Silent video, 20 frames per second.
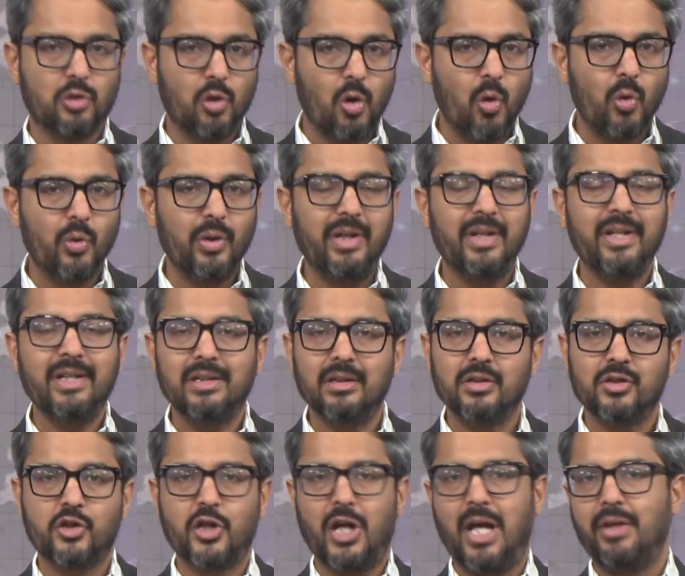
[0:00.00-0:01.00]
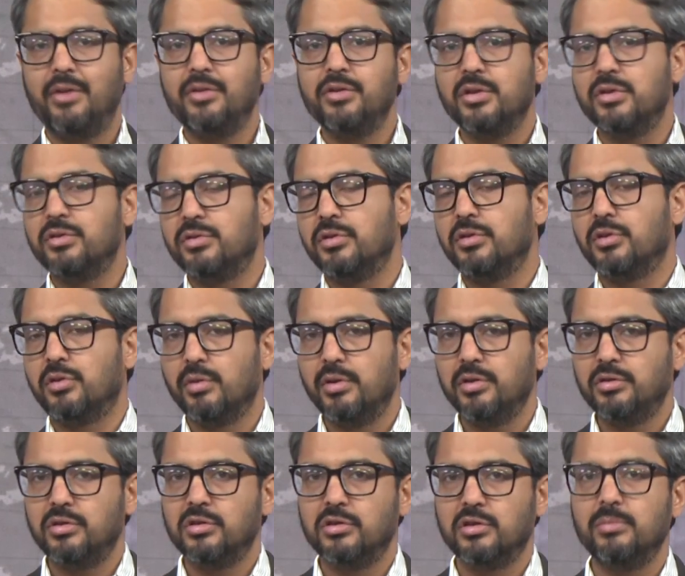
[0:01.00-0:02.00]
own legal challenges and
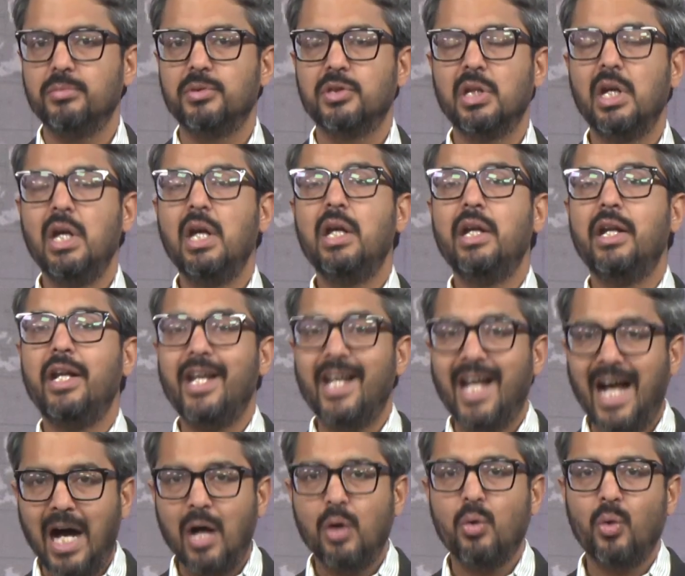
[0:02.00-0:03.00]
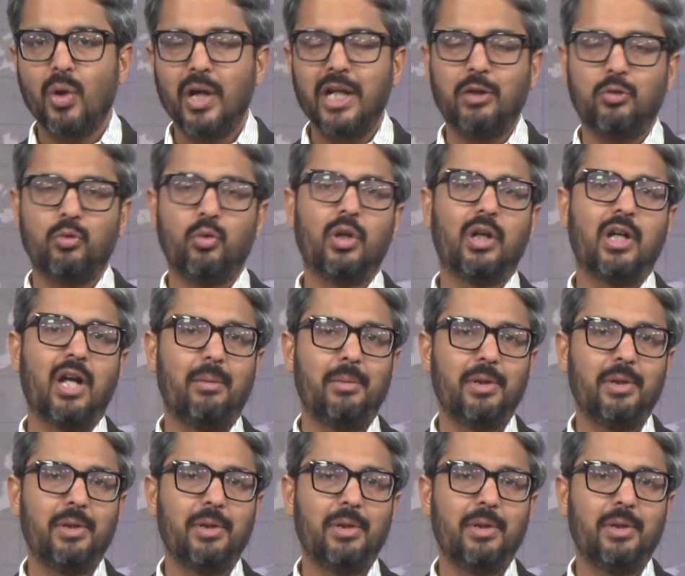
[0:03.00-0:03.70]
criticisms, Now it will come